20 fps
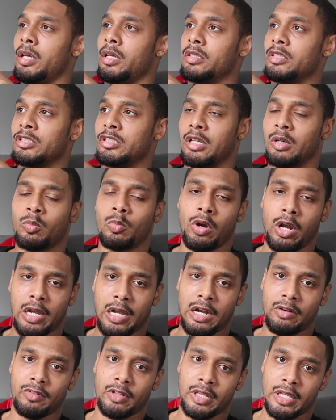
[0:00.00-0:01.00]
somewhere in
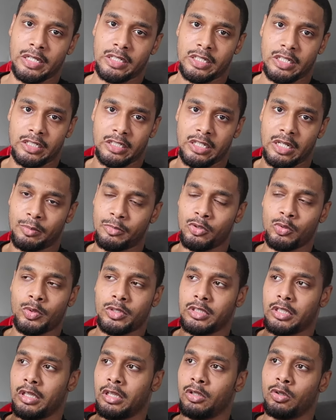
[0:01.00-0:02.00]
that relationship, you
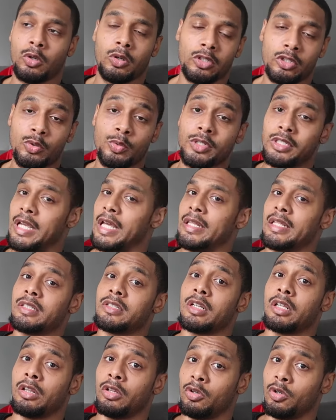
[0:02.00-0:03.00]
was at
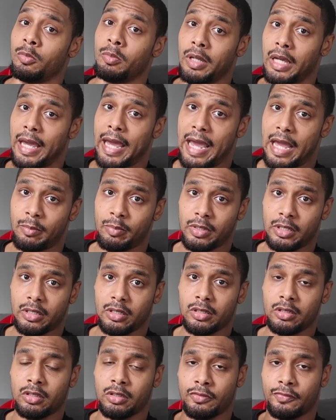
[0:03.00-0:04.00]
least a little bit happy.
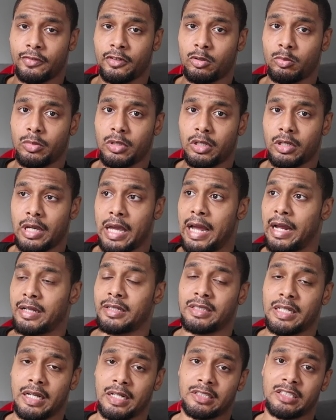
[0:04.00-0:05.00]
You feel me? I could
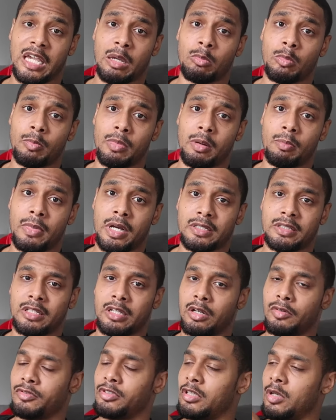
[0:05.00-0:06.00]
say the same about
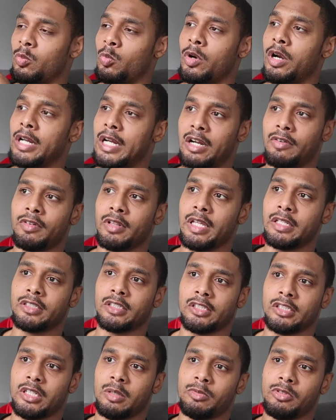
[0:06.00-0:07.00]
myself. Somewhere in that
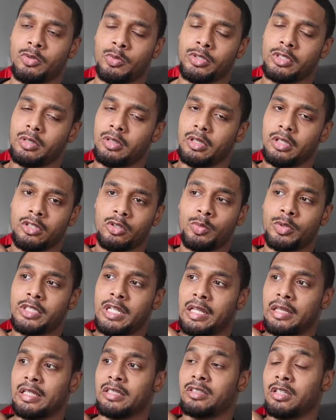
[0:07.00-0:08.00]
relationship, you was at
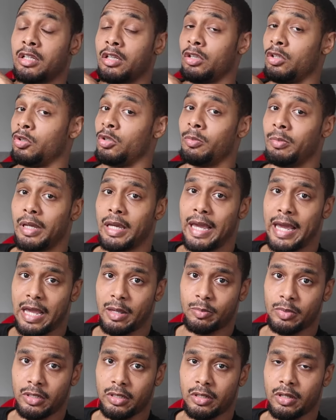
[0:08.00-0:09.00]
least a little bit
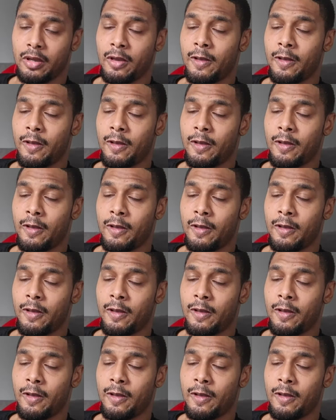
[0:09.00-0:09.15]
happy.